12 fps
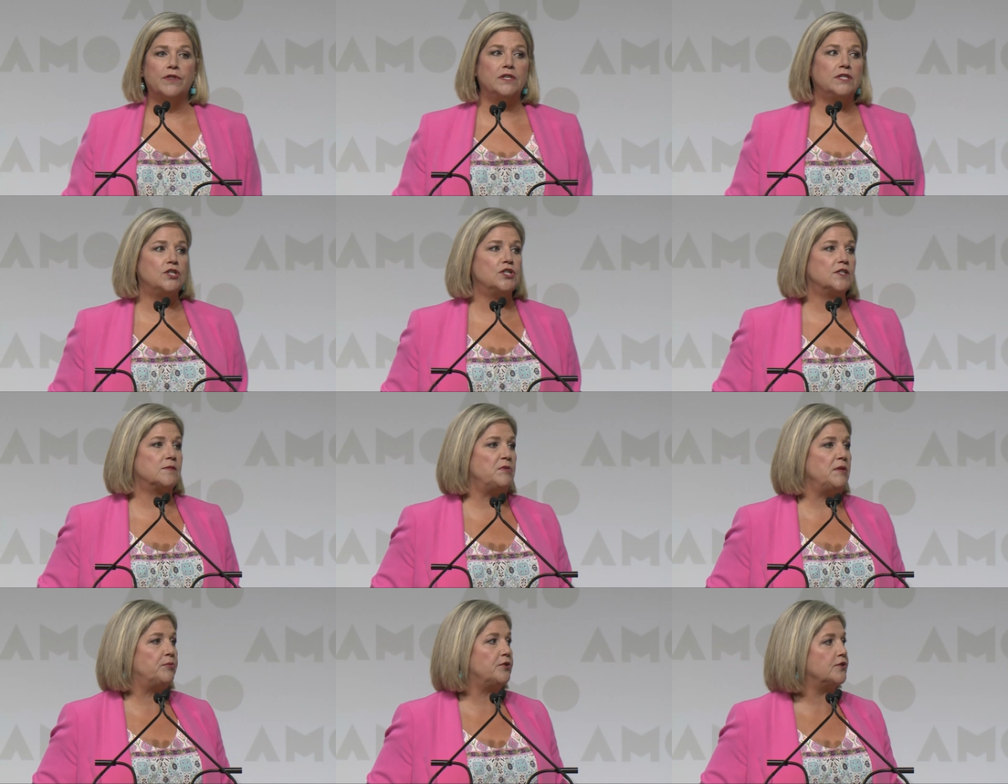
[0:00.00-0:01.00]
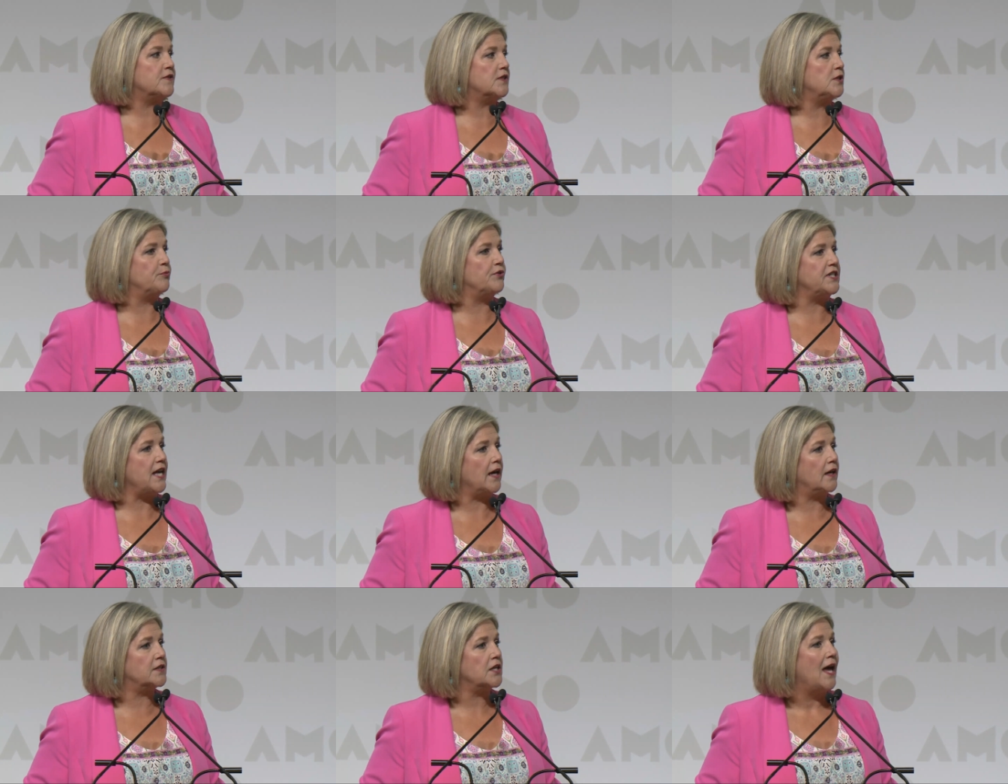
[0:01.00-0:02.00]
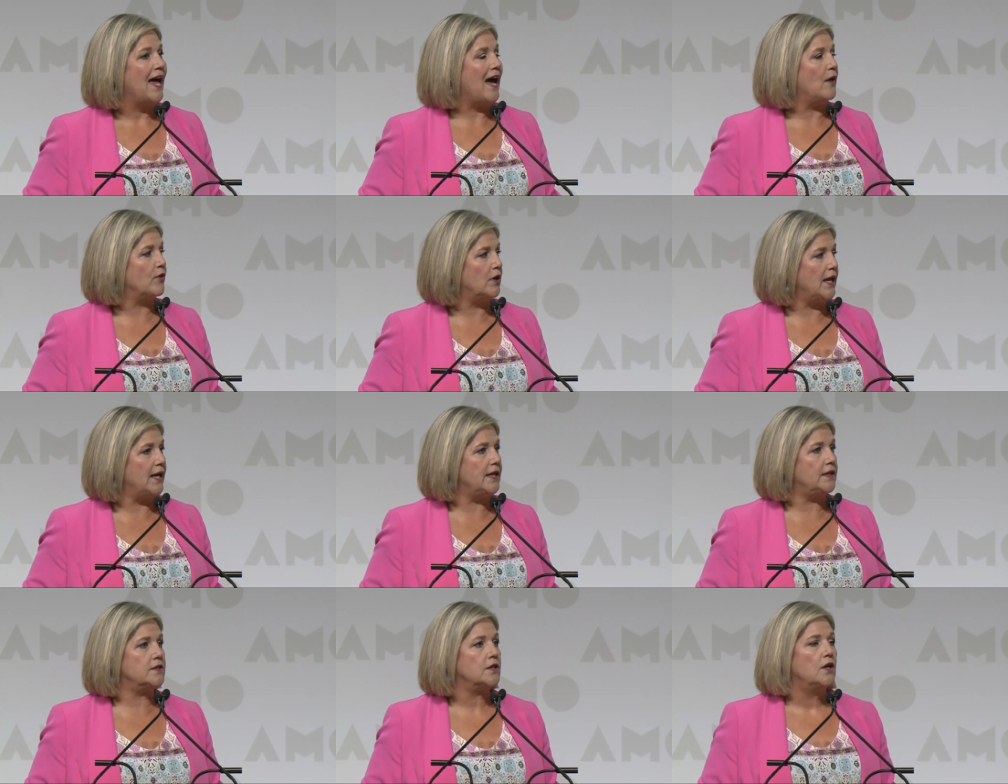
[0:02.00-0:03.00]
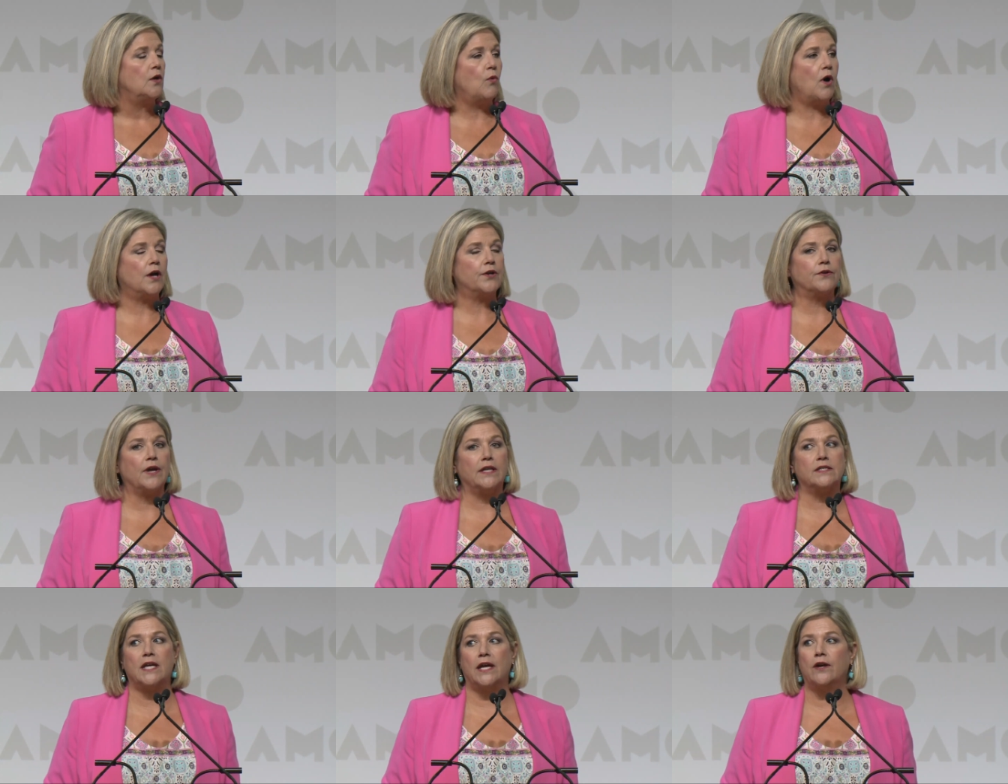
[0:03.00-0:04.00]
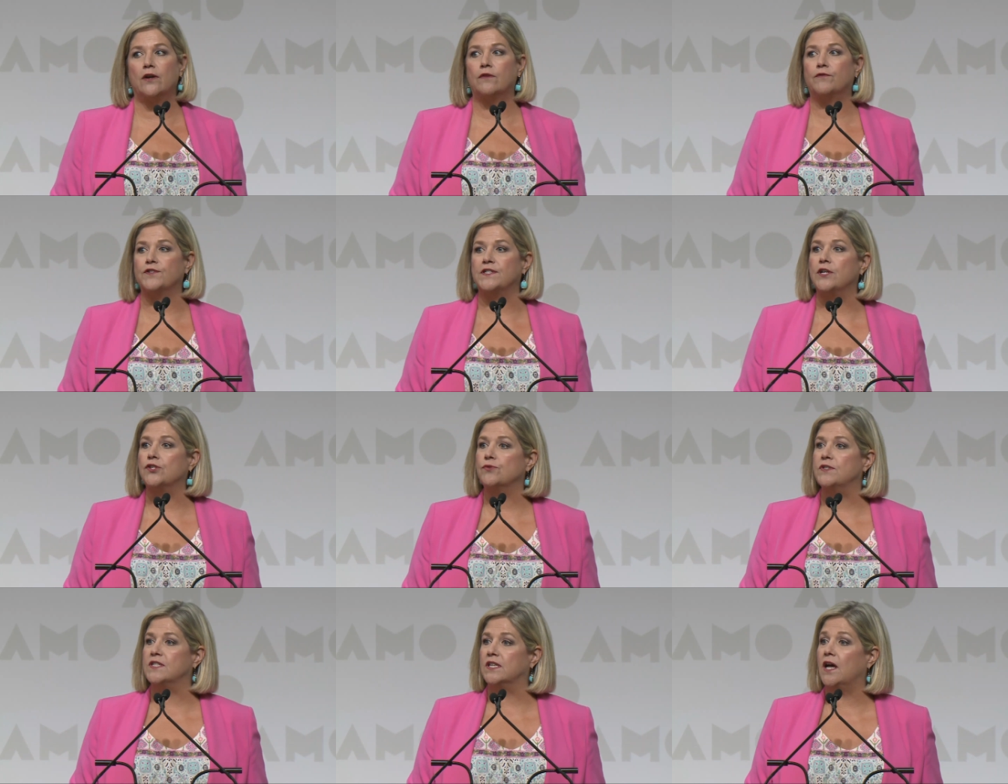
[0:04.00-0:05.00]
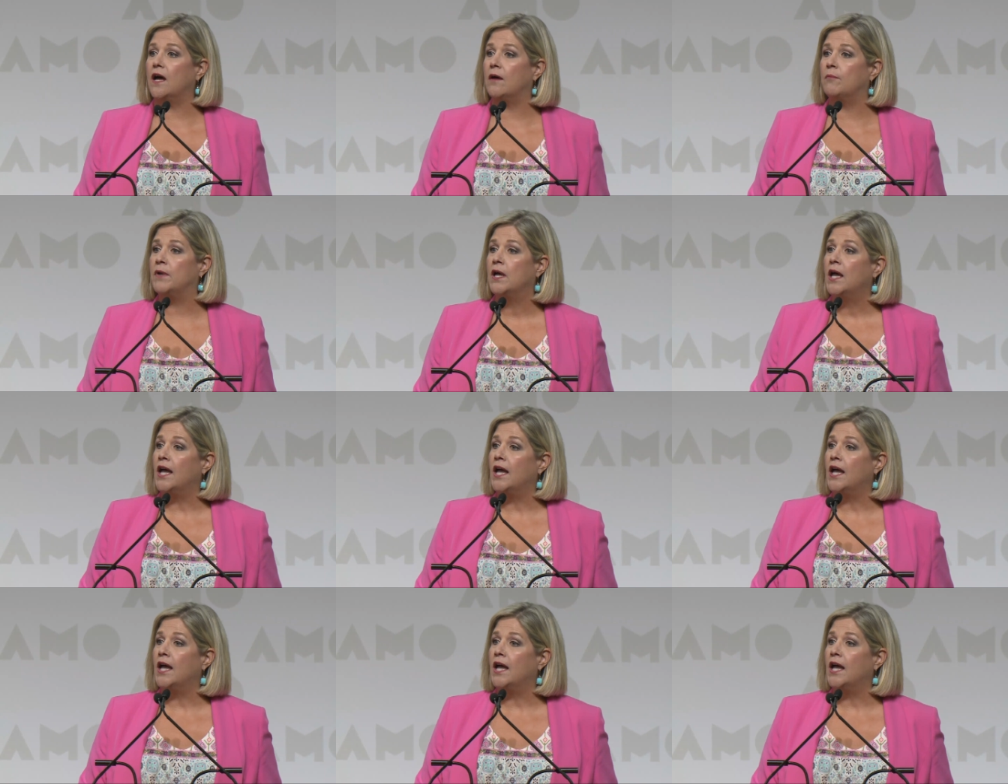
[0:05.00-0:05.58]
Indigenous peoples to protect our land, water, and air for centuries to come,